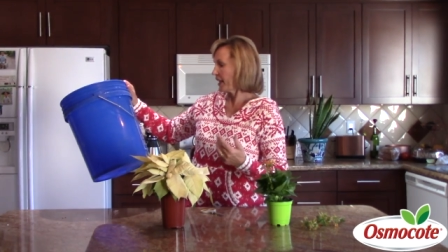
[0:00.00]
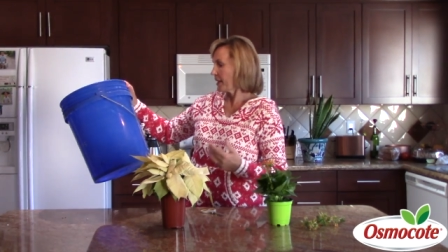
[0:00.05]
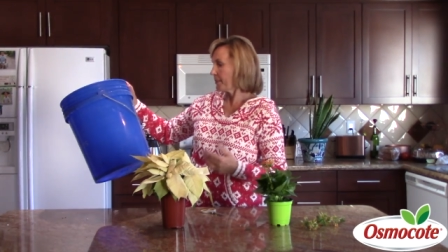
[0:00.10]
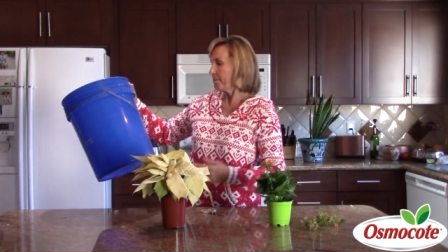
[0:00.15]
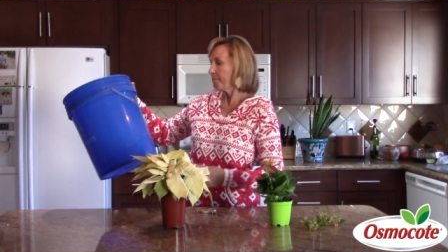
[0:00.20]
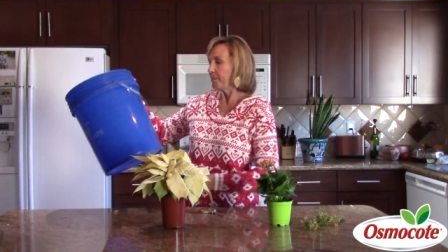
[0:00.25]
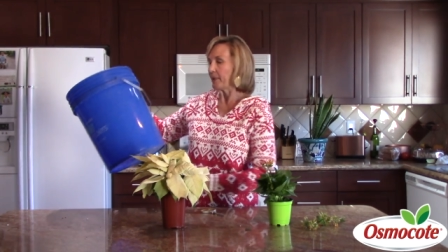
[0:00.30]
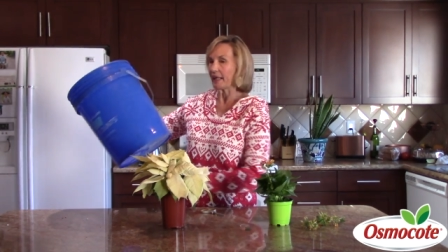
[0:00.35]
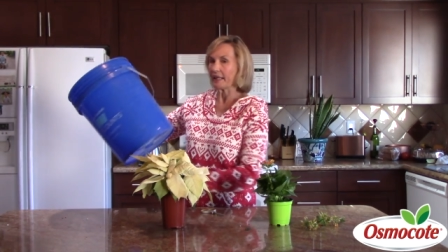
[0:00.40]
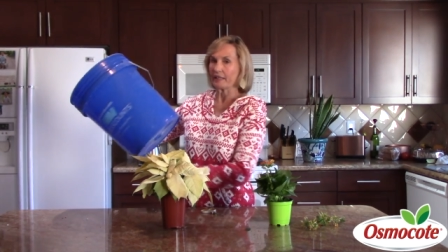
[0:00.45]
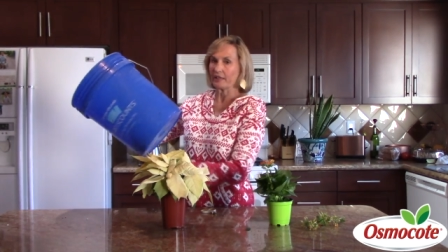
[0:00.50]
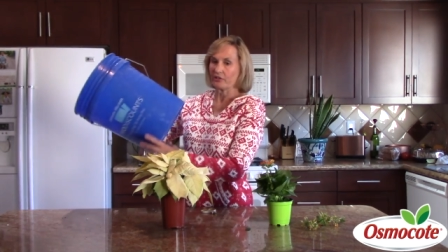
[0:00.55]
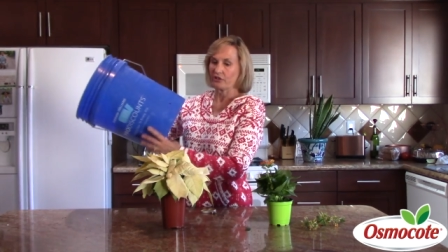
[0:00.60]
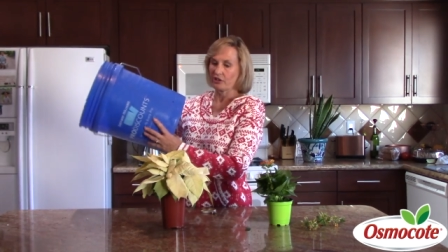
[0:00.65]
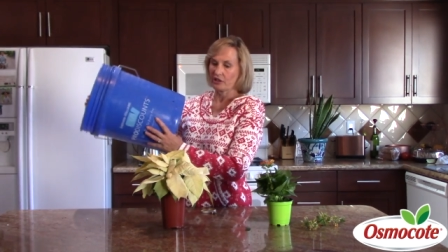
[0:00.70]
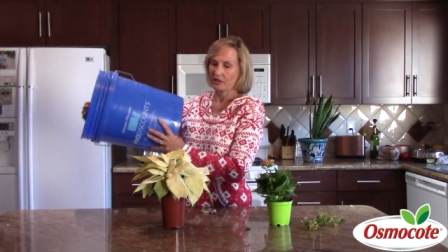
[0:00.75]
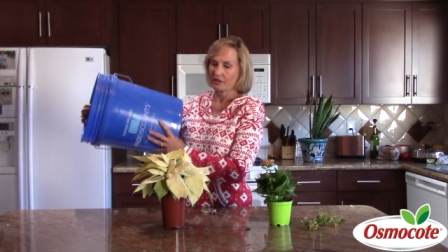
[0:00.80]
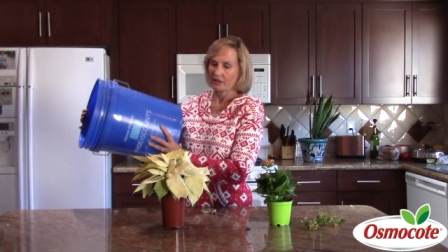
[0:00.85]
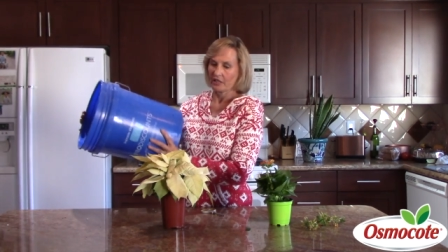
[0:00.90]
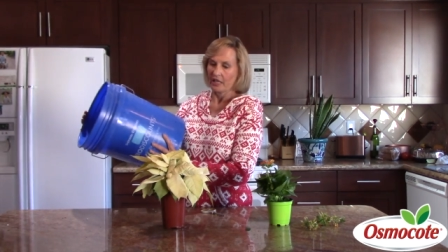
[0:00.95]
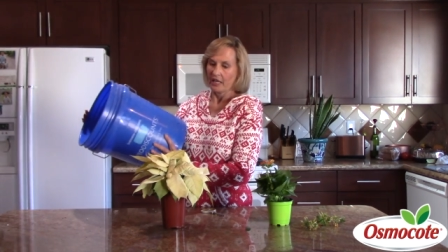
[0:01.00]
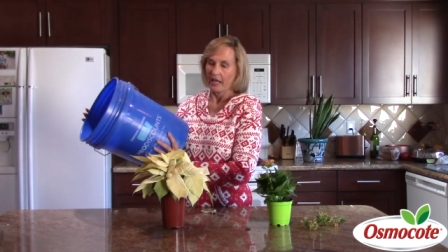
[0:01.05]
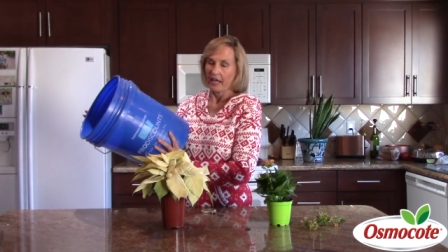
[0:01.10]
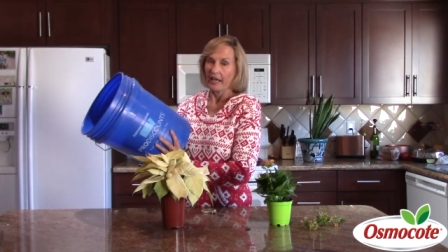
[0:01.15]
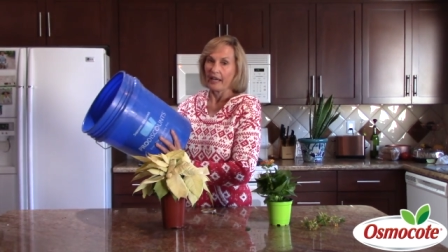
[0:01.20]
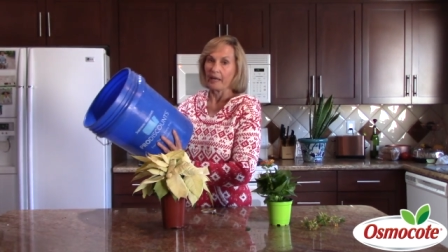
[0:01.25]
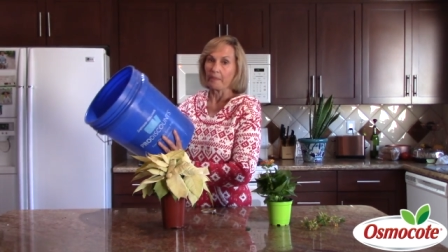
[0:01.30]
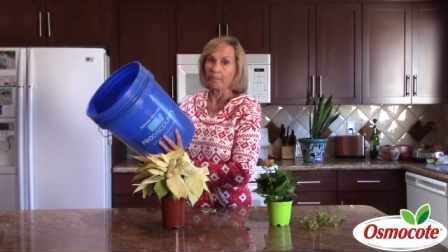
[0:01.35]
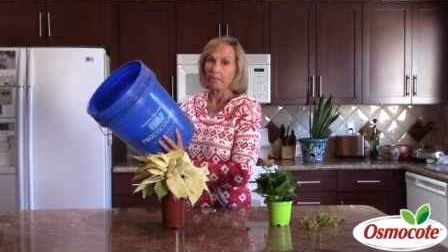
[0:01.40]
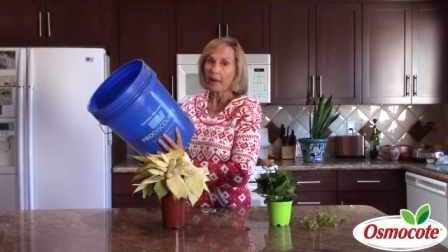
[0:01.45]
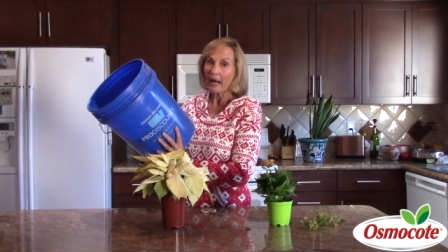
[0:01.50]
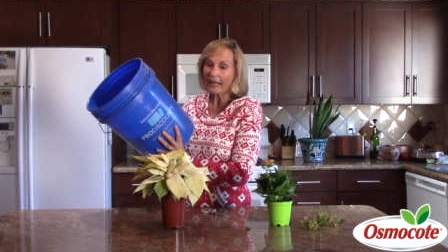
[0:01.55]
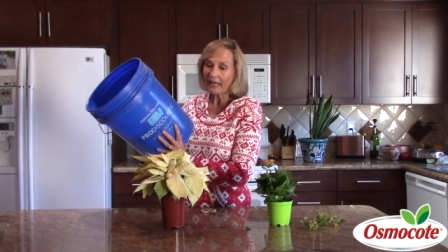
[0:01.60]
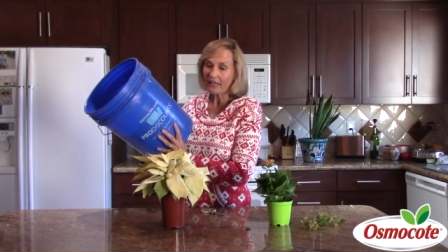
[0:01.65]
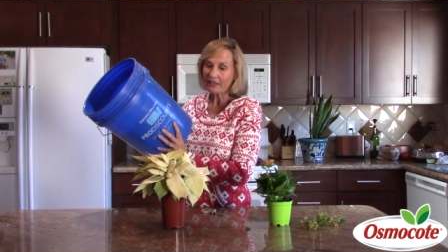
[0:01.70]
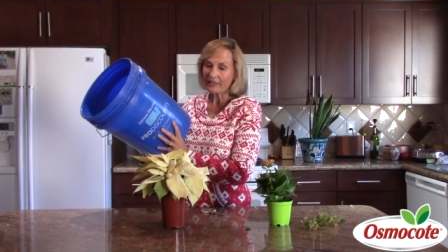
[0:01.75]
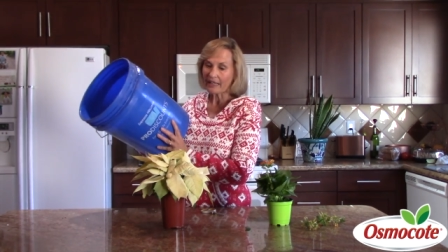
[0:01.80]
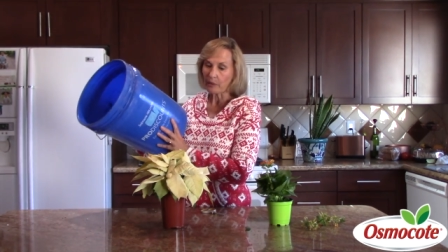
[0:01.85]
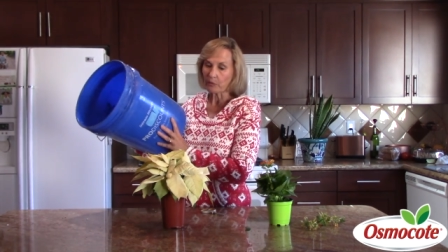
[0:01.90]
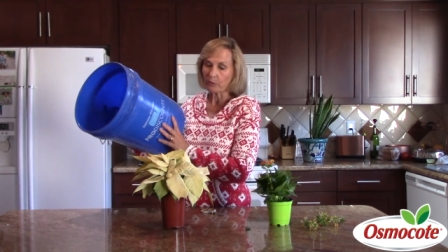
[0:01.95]
a bucket. A
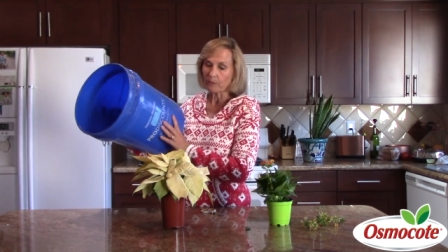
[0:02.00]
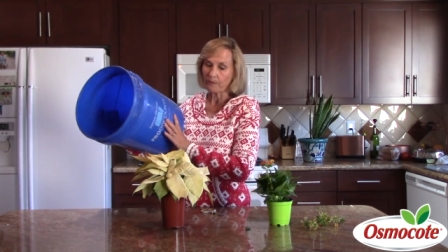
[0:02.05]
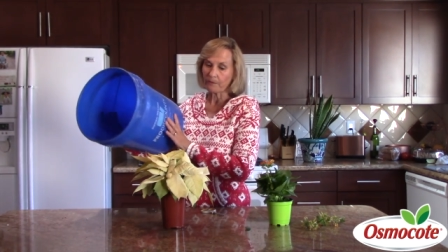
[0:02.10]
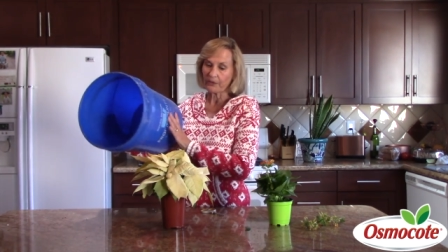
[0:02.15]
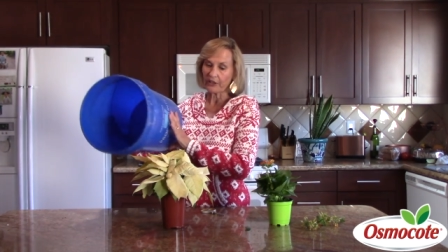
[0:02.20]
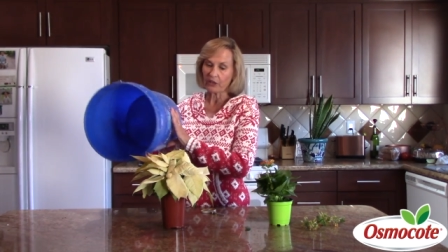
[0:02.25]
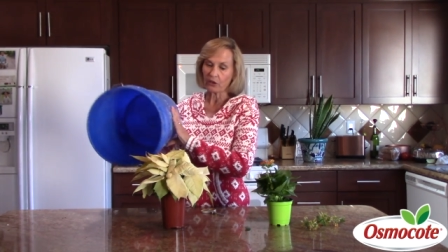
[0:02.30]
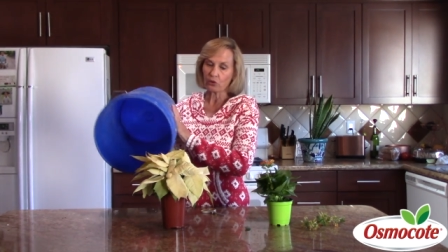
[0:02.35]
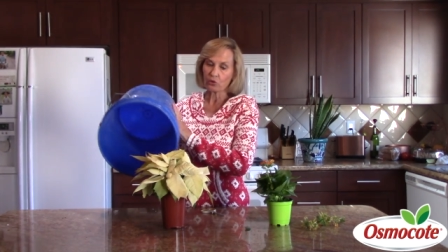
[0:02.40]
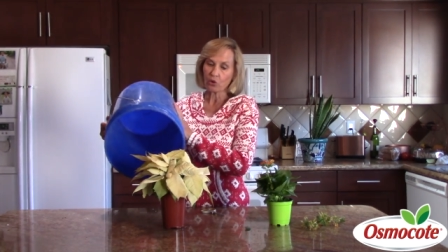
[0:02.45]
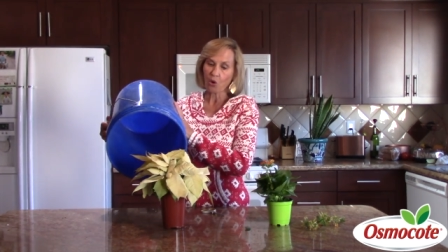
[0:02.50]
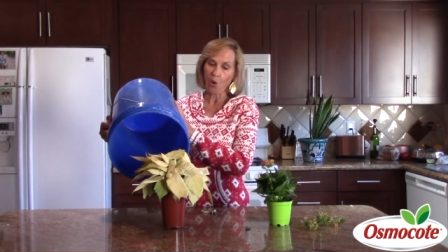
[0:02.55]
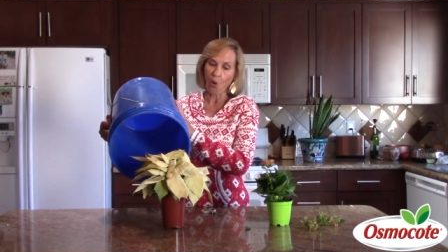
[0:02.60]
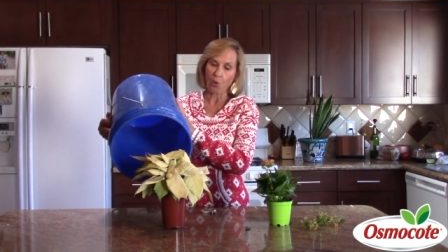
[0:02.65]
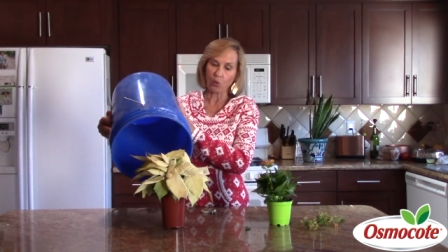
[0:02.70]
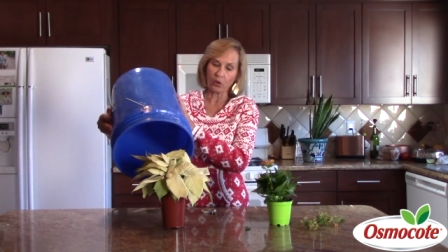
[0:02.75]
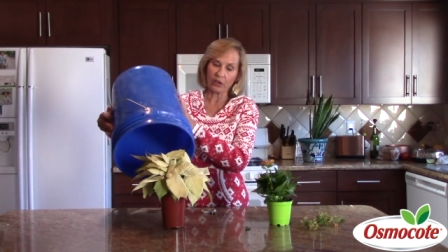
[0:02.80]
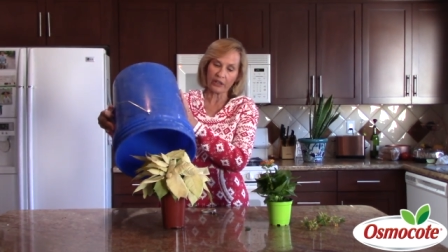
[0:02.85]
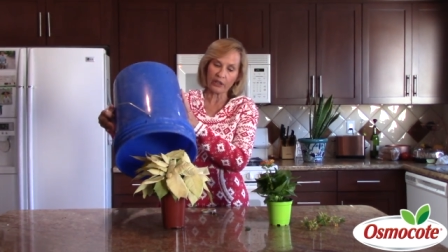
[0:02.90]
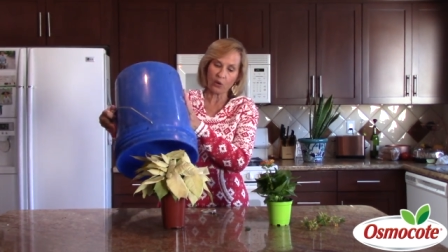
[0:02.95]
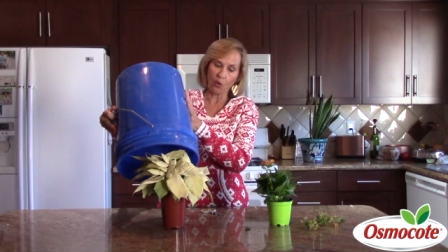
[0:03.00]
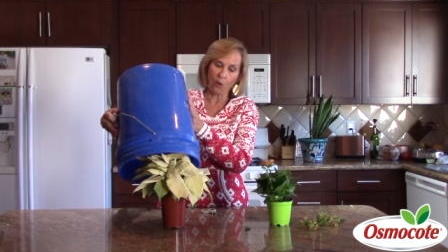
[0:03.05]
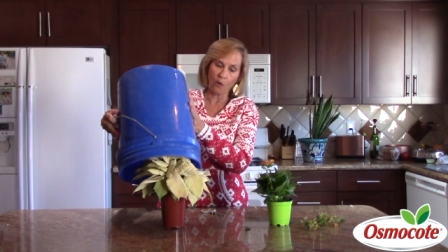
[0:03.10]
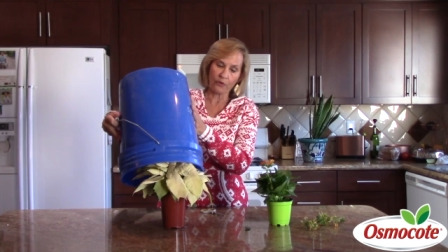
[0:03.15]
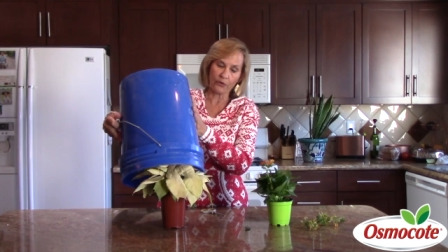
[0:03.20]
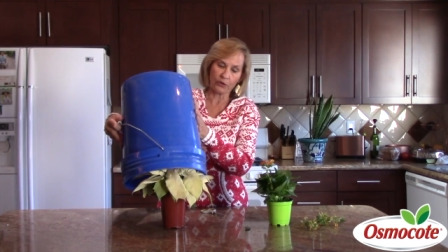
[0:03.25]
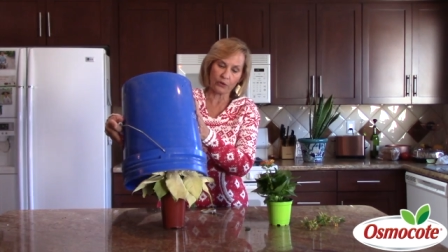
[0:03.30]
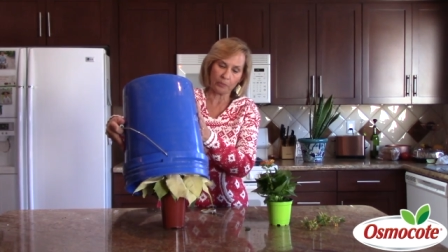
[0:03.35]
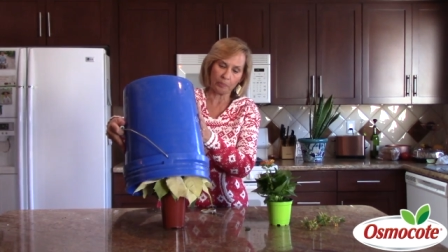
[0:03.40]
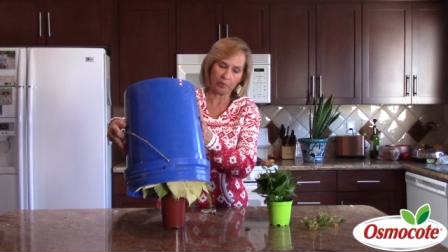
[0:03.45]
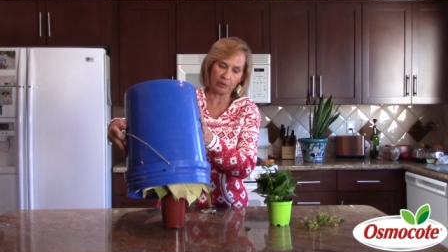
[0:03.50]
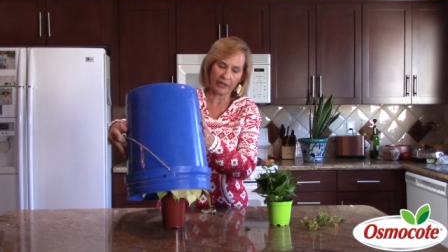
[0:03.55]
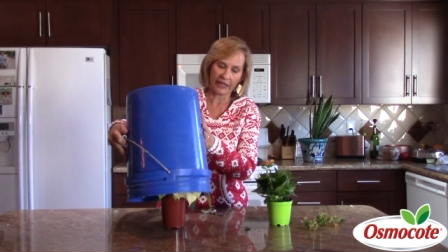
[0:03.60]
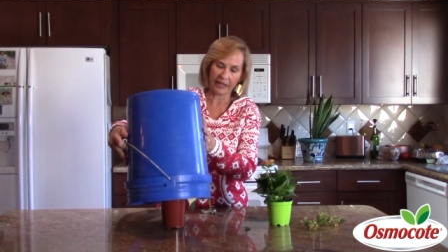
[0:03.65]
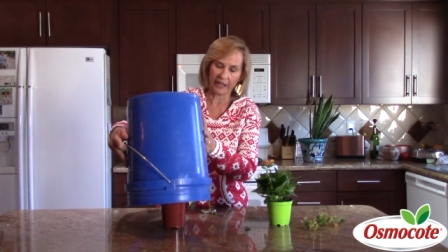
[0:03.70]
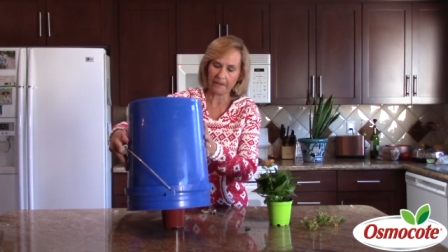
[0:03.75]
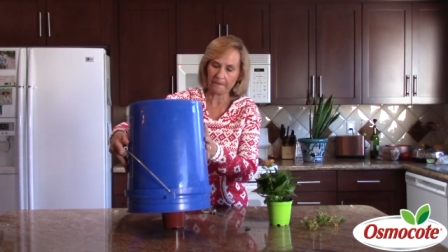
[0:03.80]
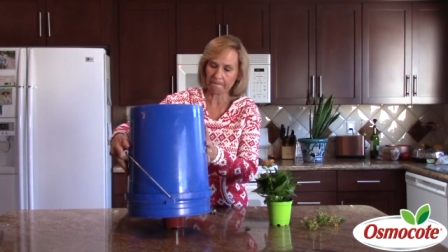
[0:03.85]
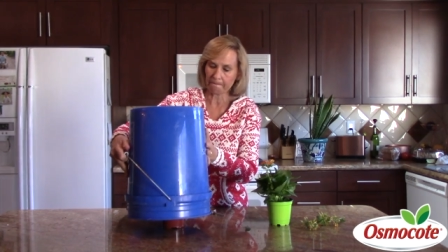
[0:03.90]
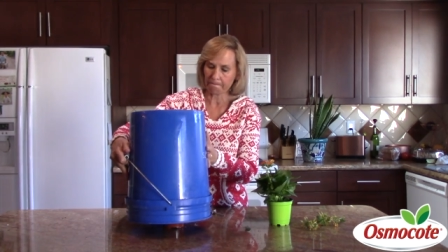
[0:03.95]
bucket that will fit totally over your
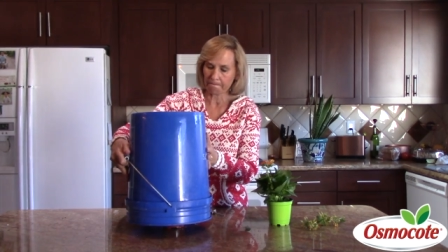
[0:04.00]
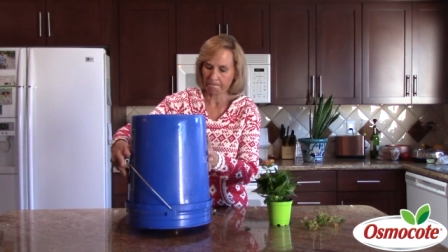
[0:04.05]
plant.